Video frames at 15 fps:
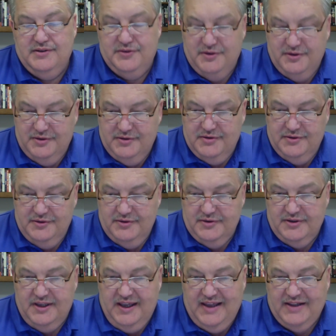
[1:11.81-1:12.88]

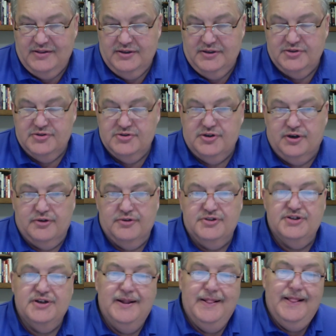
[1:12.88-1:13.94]
the Catholic
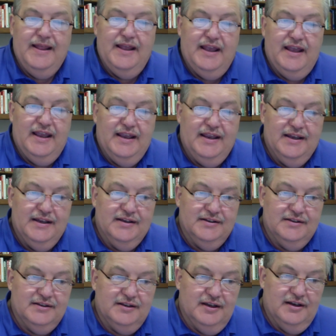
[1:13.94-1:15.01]
Church,
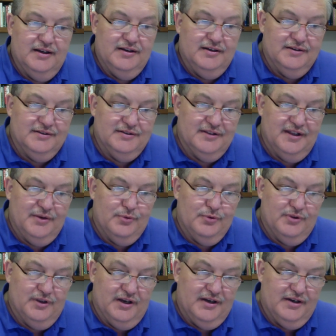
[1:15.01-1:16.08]
and they were
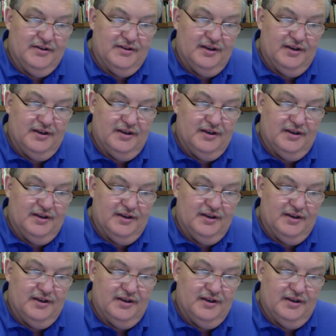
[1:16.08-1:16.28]
there.